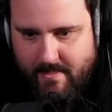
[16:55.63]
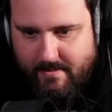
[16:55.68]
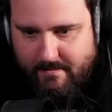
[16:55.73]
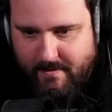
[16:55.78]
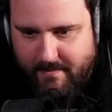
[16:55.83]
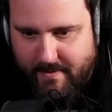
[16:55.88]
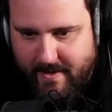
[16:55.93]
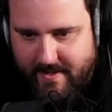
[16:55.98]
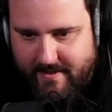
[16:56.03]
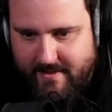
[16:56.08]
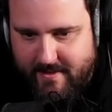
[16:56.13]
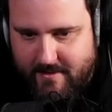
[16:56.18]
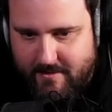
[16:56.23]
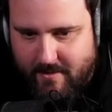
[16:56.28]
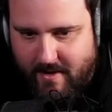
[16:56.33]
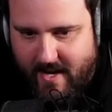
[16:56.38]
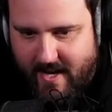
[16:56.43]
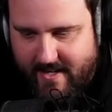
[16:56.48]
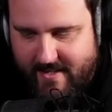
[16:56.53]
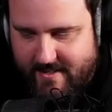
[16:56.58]
We went
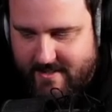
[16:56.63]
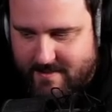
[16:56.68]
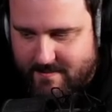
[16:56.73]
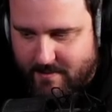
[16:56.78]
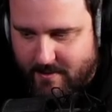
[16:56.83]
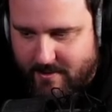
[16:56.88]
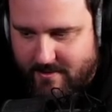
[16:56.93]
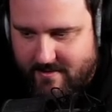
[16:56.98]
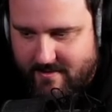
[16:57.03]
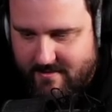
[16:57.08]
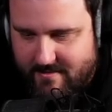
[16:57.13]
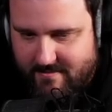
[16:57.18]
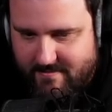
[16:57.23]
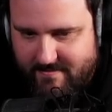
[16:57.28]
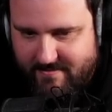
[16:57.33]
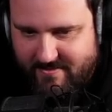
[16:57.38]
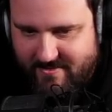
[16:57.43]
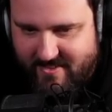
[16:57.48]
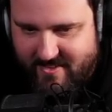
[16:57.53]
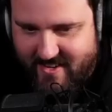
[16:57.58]
into a hiding spot.
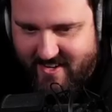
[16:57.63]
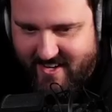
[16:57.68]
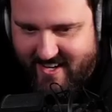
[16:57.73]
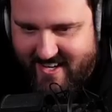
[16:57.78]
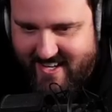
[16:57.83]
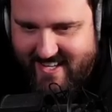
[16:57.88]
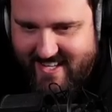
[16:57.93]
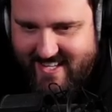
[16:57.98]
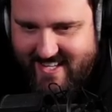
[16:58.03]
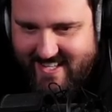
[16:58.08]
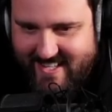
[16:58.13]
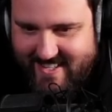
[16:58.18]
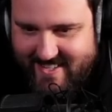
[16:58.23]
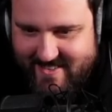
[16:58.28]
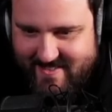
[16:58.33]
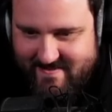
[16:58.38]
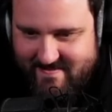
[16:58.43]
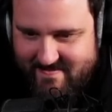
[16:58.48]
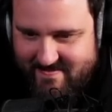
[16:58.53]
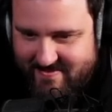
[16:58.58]

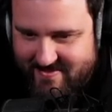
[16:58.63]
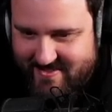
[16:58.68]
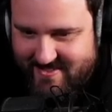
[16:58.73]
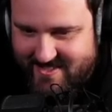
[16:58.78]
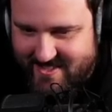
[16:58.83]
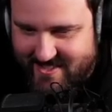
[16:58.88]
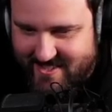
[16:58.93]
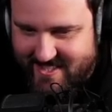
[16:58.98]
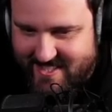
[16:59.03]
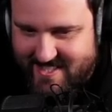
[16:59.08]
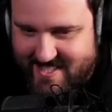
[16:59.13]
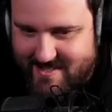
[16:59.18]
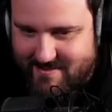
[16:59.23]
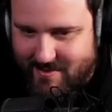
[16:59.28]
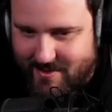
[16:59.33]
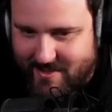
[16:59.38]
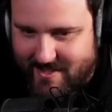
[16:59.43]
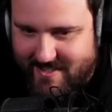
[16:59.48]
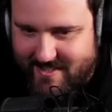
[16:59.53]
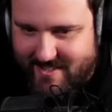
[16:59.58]
So this is
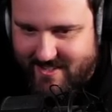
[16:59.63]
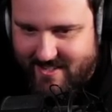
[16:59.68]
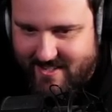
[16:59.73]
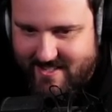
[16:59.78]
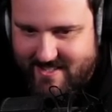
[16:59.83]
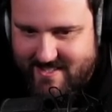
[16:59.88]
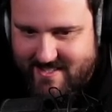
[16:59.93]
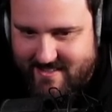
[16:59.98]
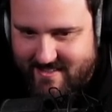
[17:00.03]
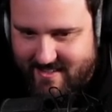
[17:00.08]
what it does.